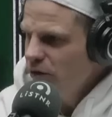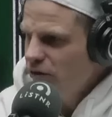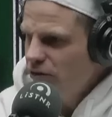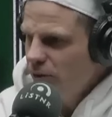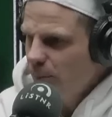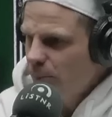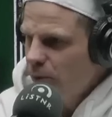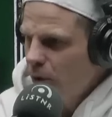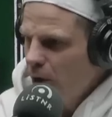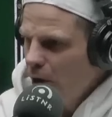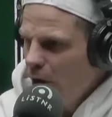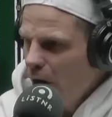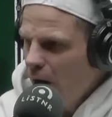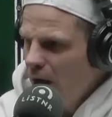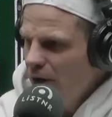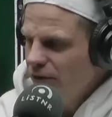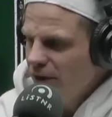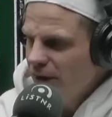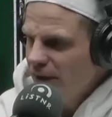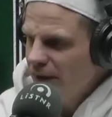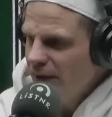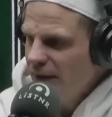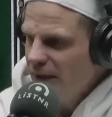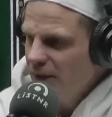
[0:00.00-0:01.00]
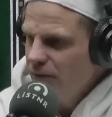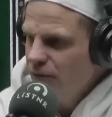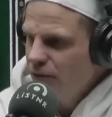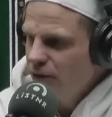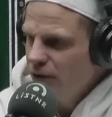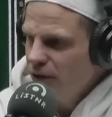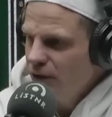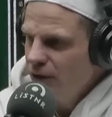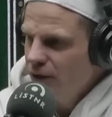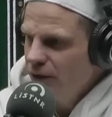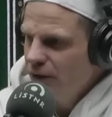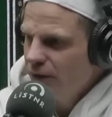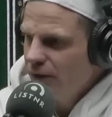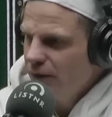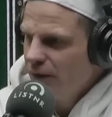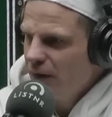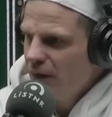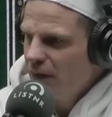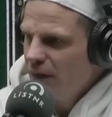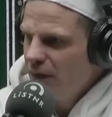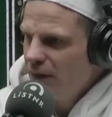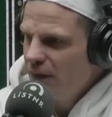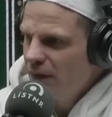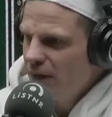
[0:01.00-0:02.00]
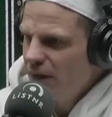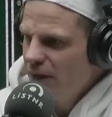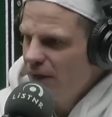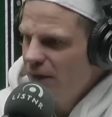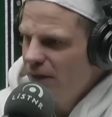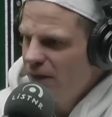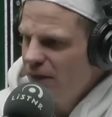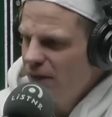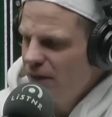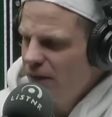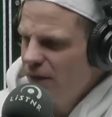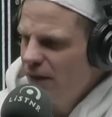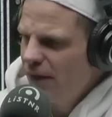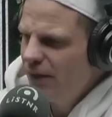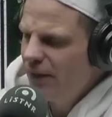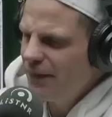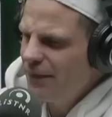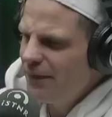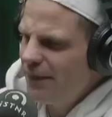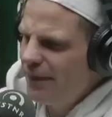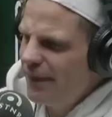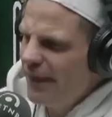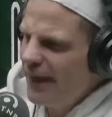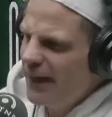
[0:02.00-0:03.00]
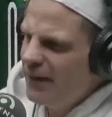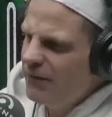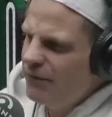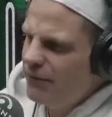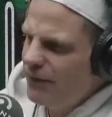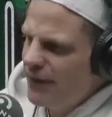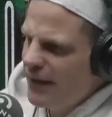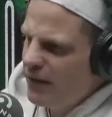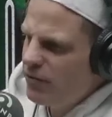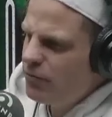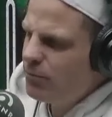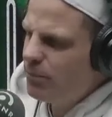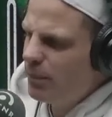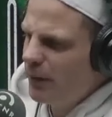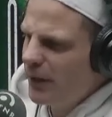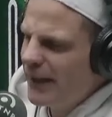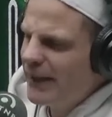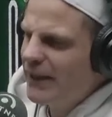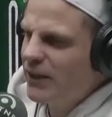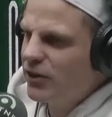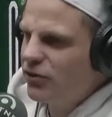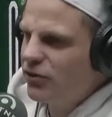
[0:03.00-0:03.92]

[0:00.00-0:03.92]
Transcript: surprising given that they've been a